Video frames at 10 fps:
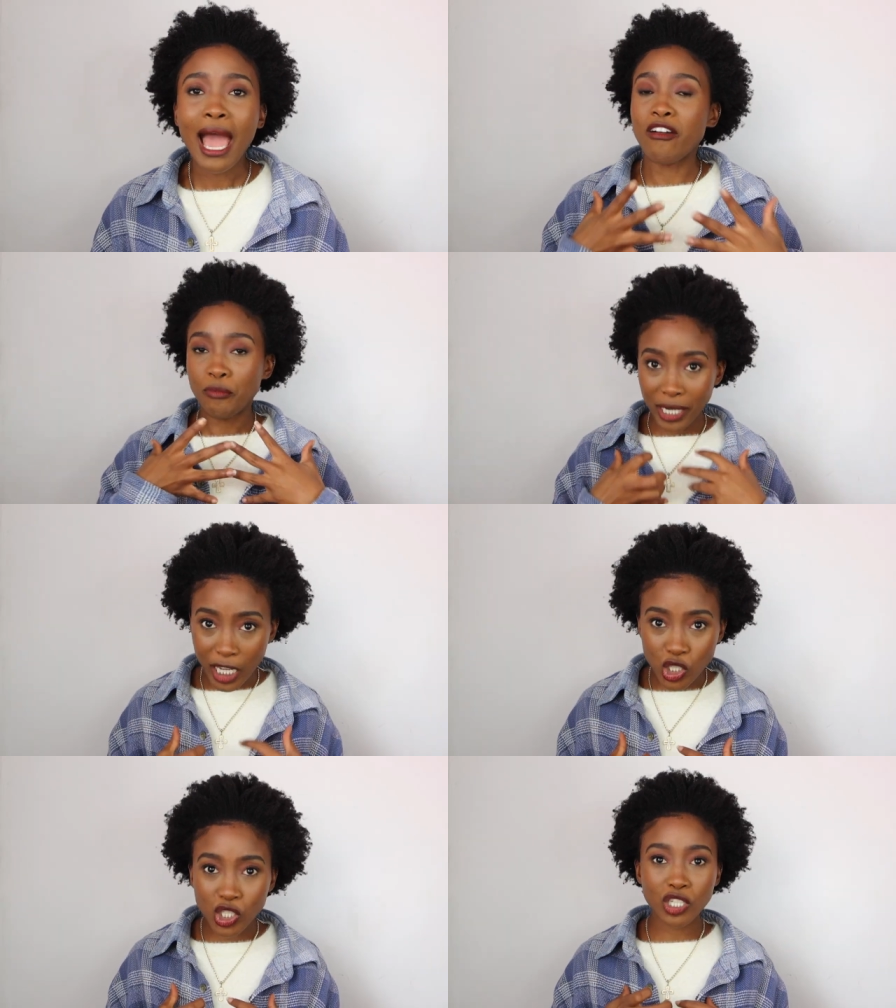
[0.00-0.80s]
I've been
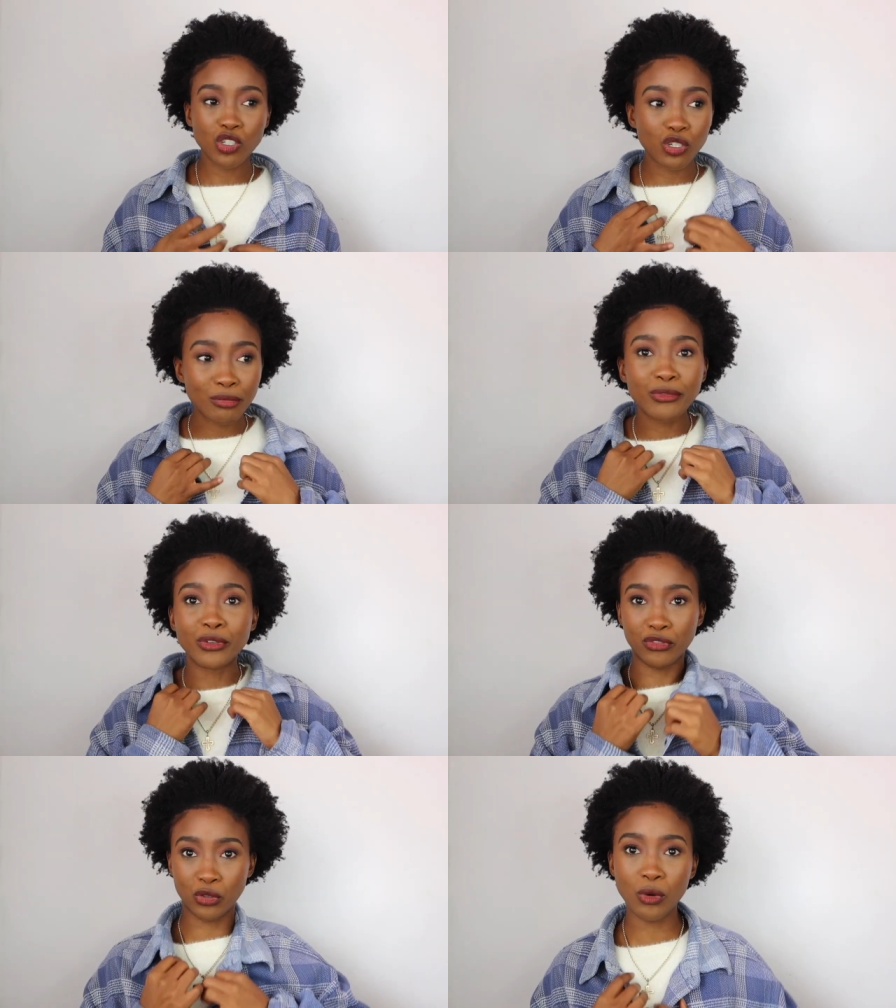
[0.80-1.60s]
itching to do a
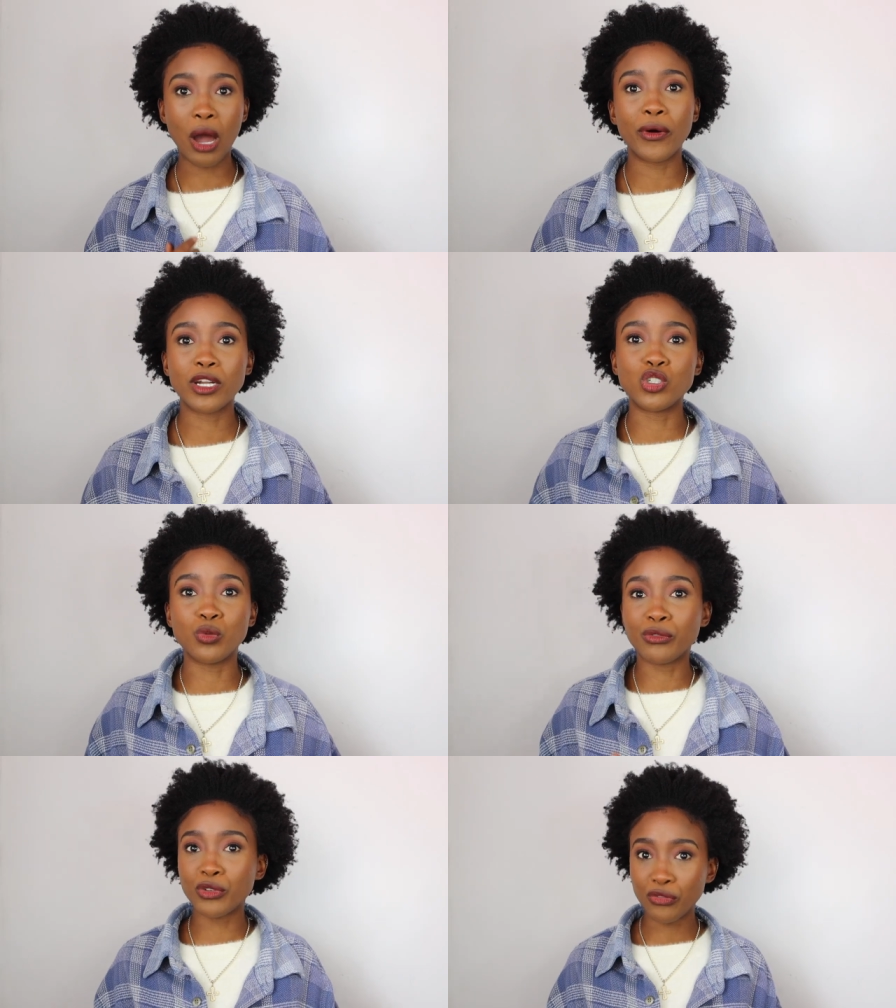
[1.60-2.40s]
review. I want to
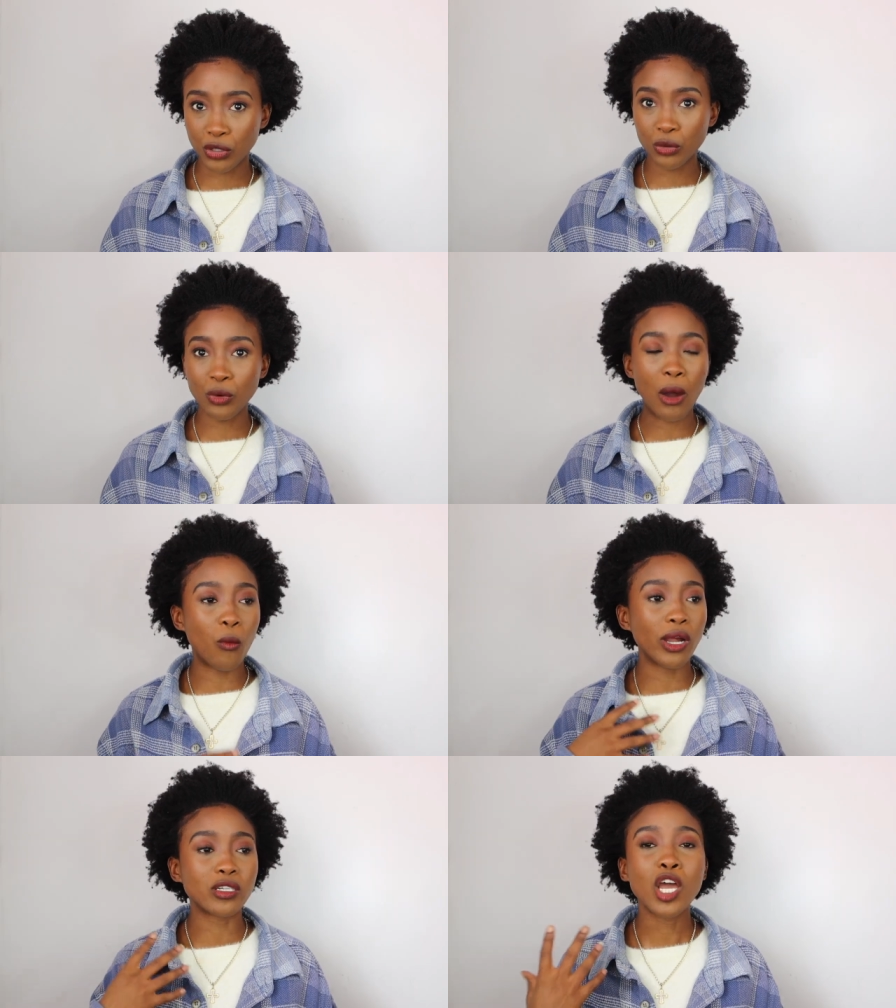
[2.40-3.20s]
do a review. I
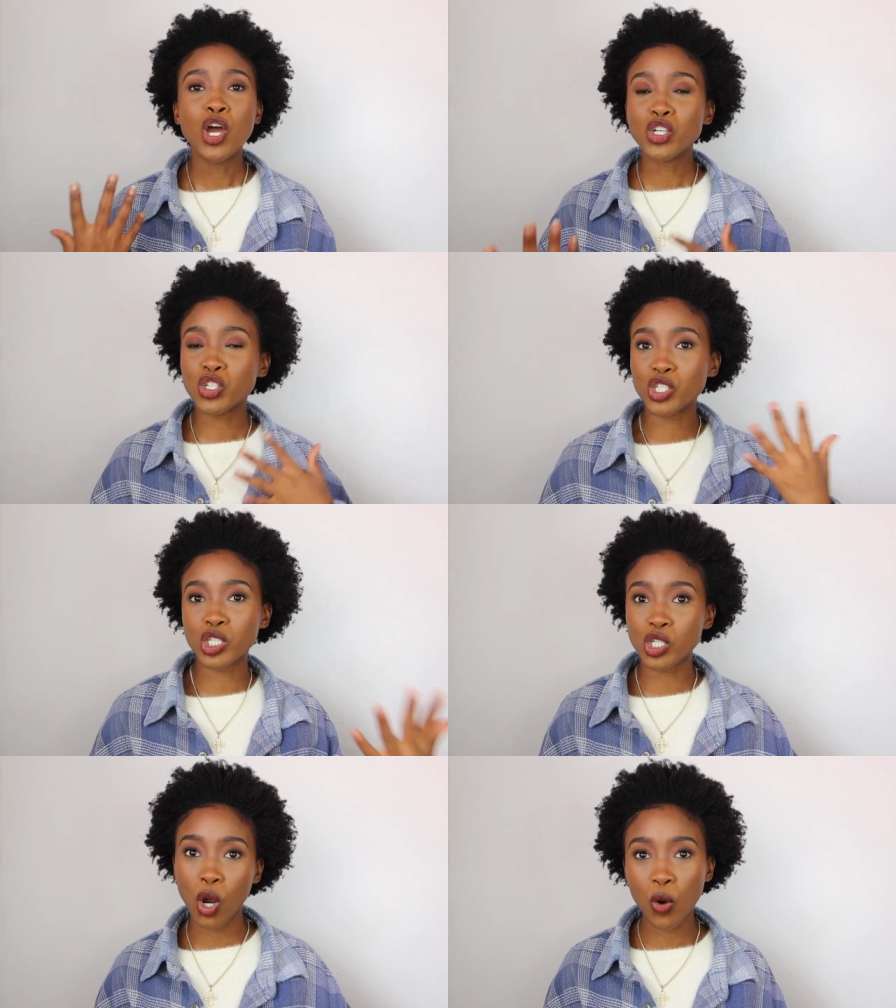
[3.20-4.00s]
want to
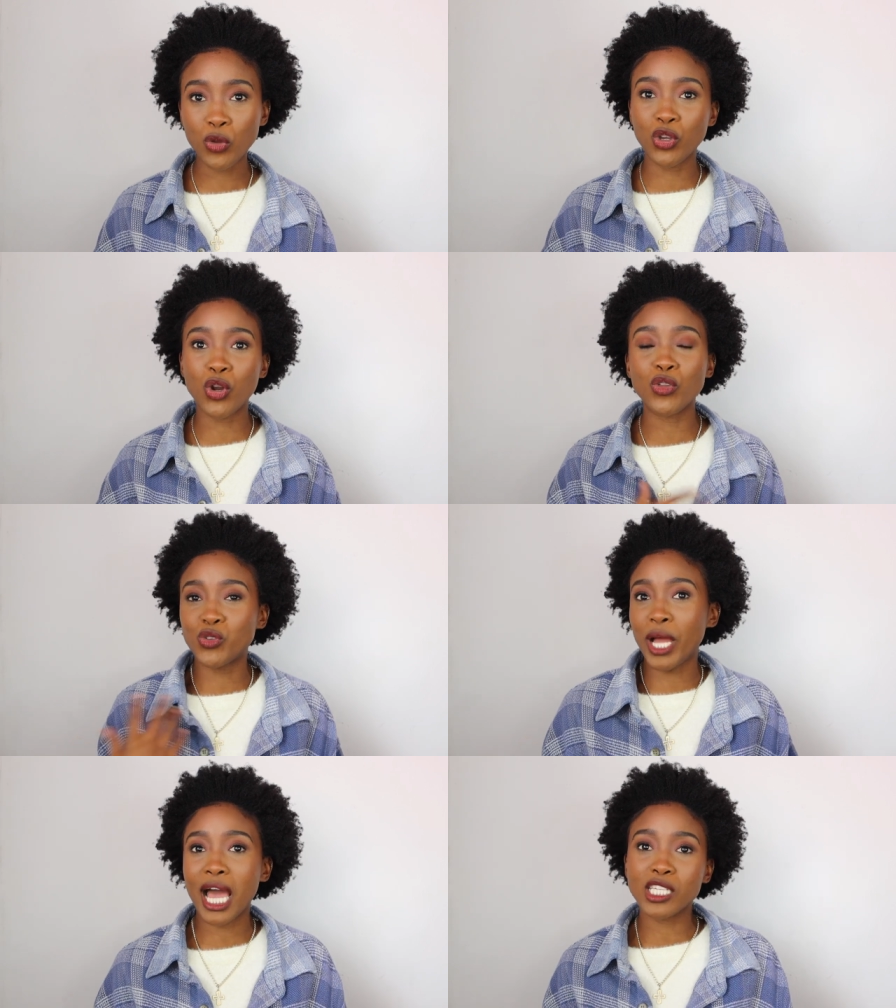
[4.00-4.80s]
show, you know,
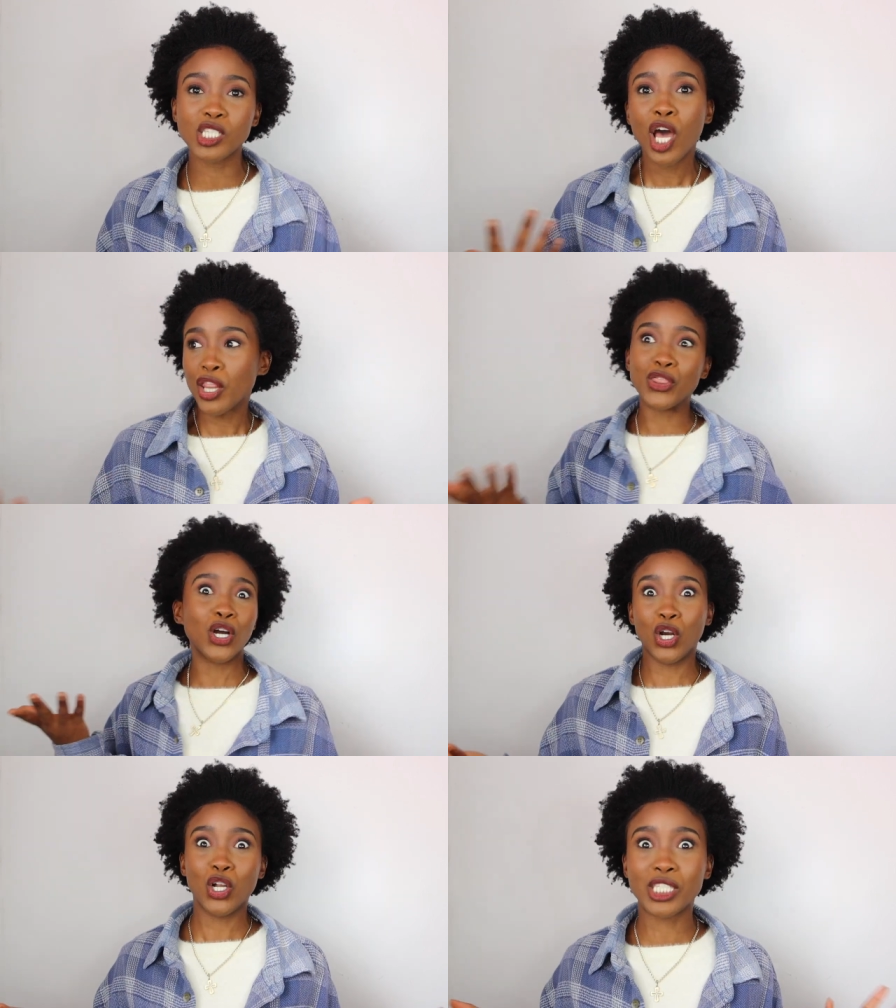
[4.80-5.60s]
you guys, the
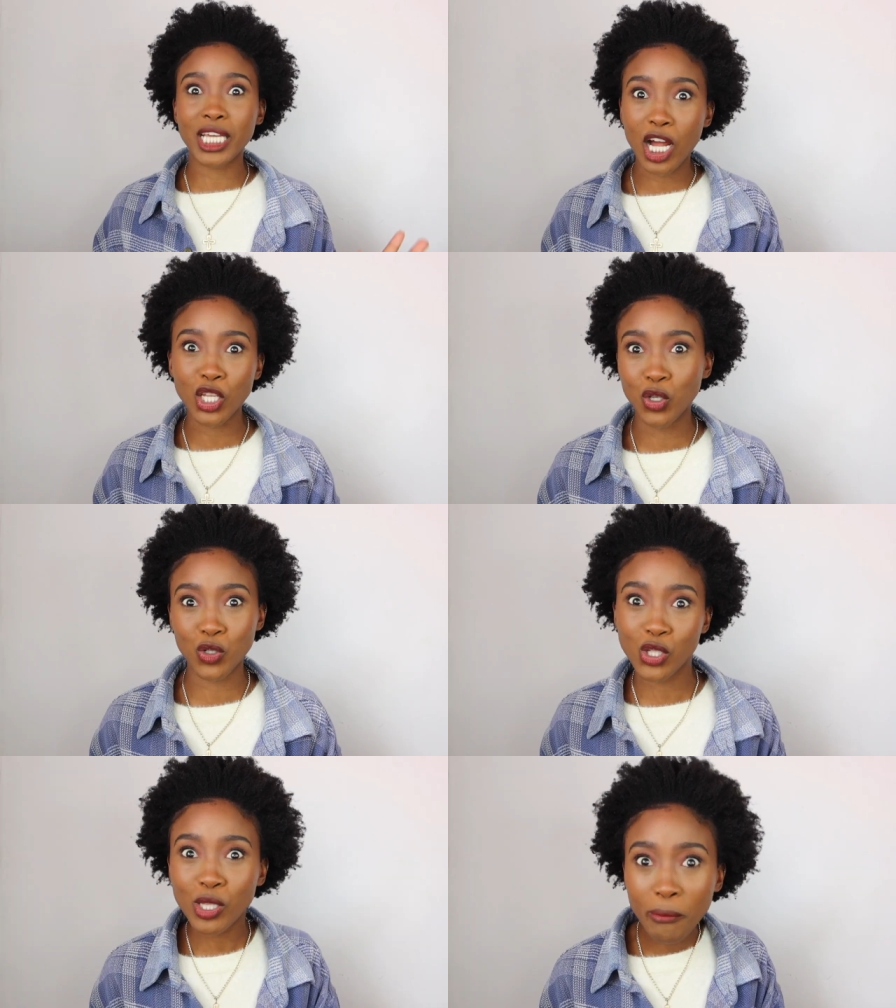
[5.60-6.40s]
girls that are new
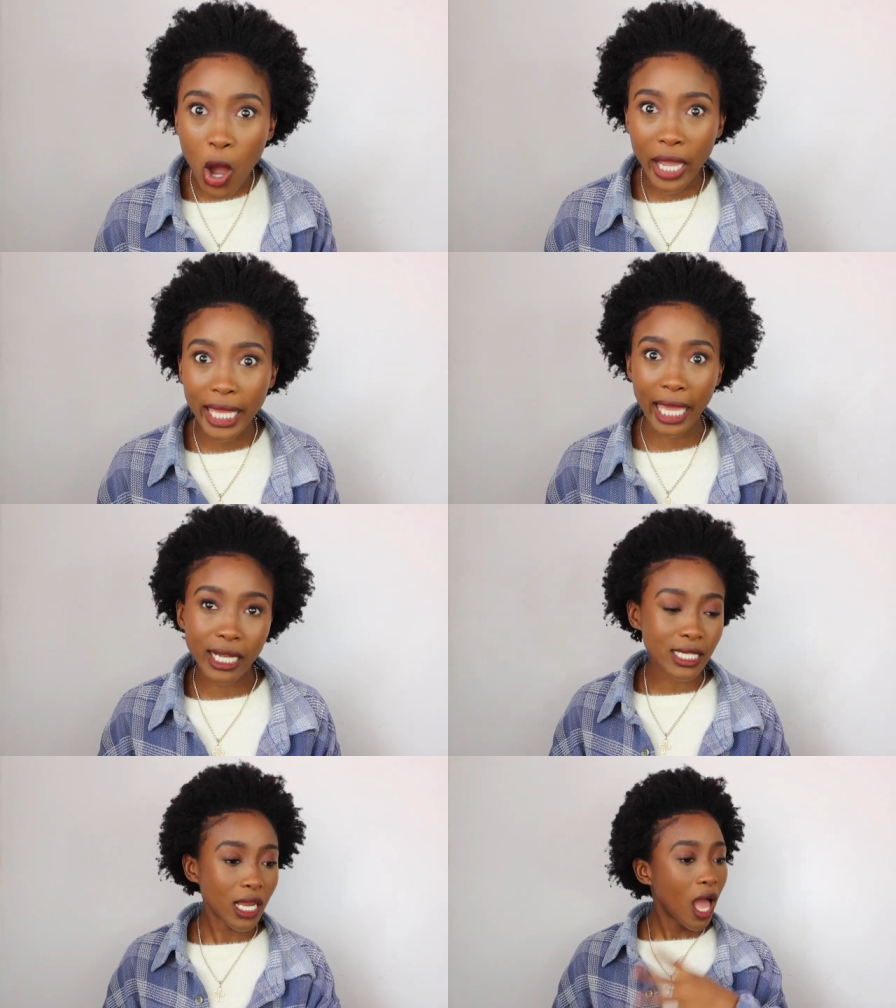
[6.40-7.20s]
to the
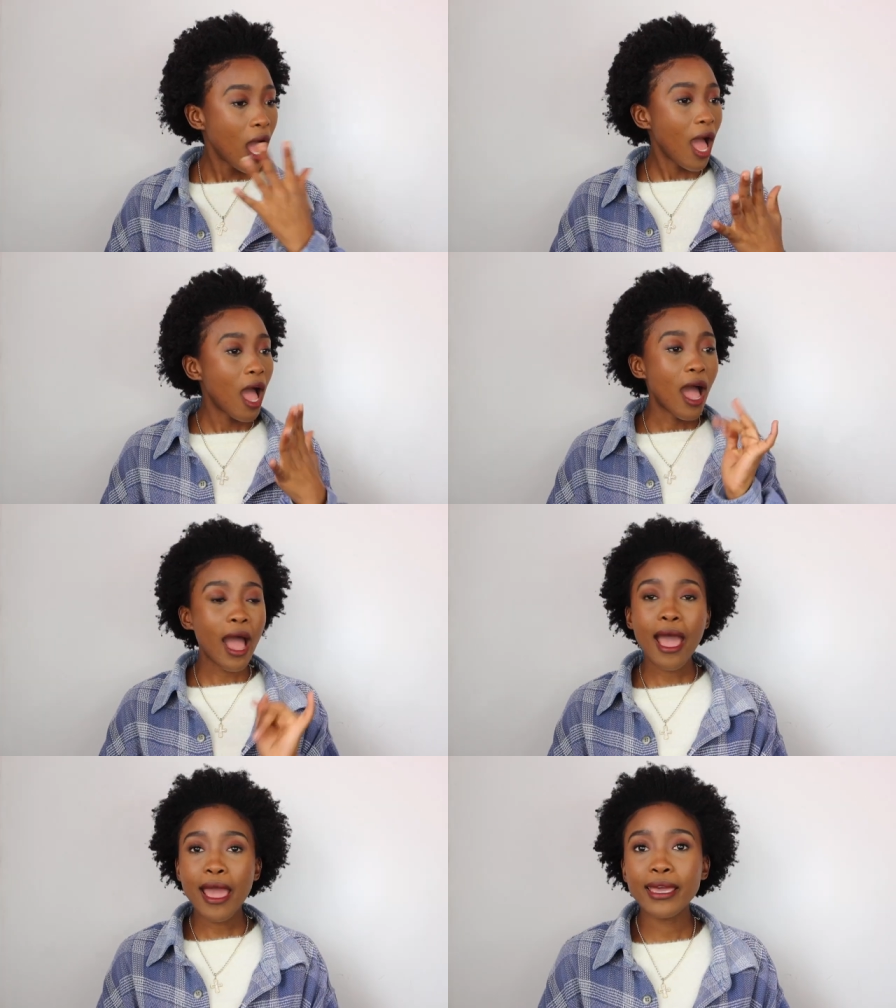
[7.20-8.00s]
market.
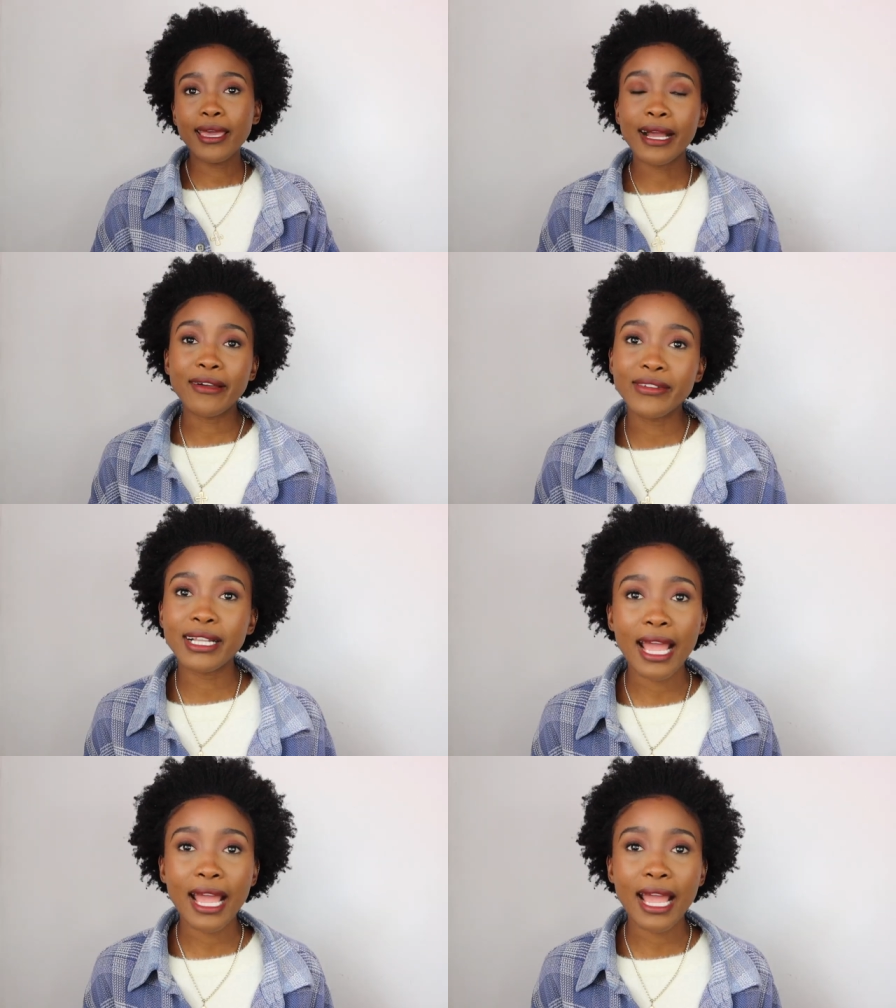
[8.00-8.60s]
Hi, kafitla